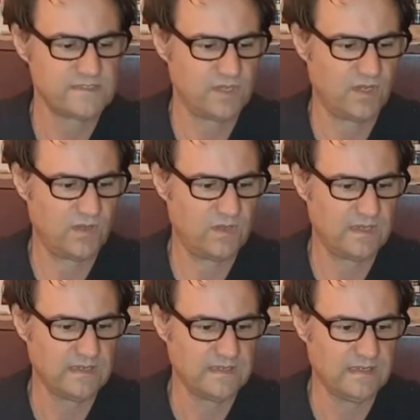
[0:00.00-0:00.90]
So,
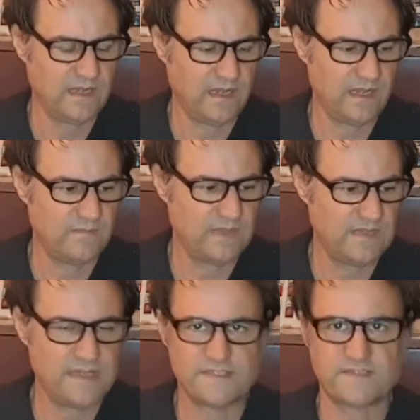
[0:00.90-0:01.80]

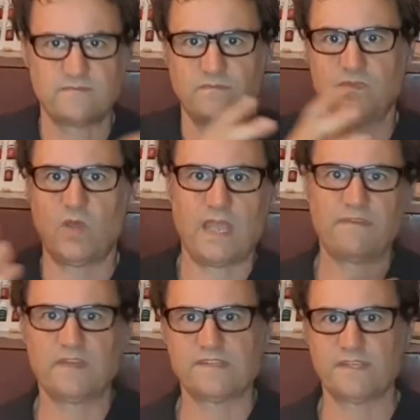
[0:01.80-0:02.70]
and that's not
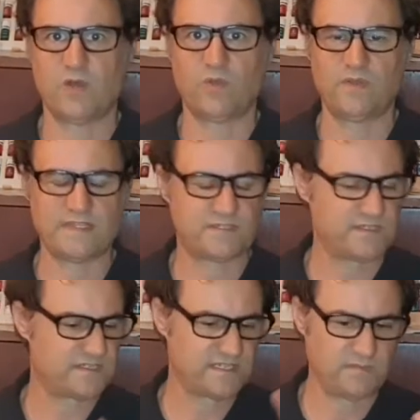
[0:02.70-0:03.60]
having to sell. That's
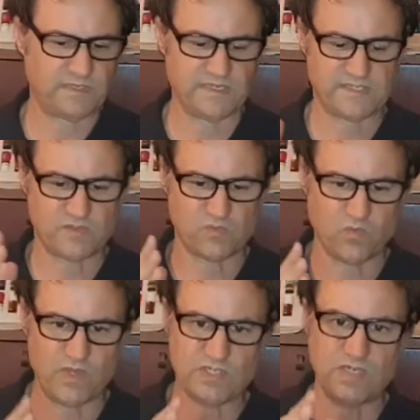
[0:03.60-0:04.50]
just simply
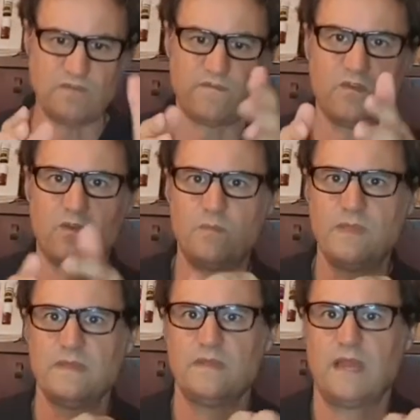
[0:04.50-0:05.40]
switching
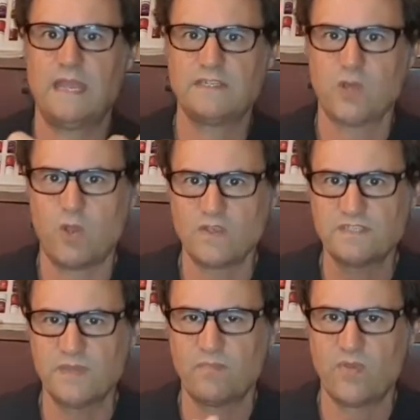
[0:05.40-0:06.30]
from a
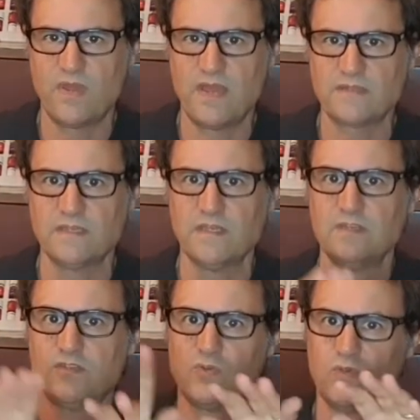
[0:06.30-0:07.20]
toxic product
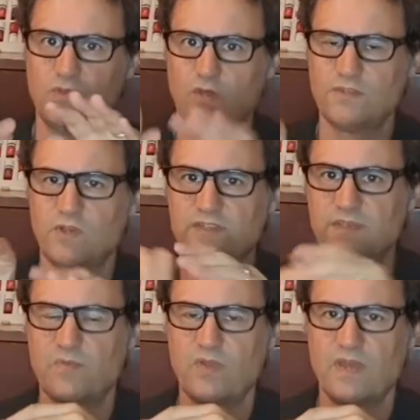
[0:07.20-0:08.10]
to a
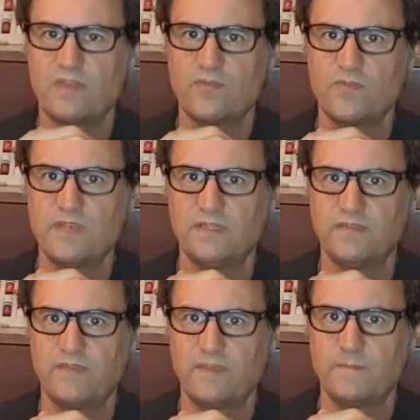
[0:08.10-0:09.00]
non-toxic product through Young
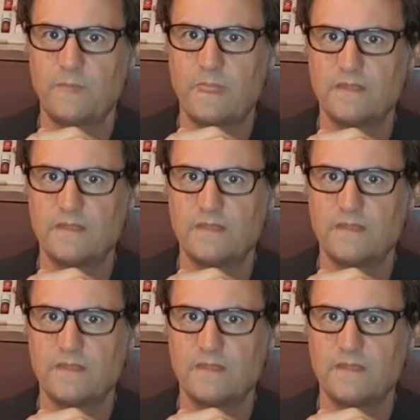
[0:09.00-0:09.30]
Living.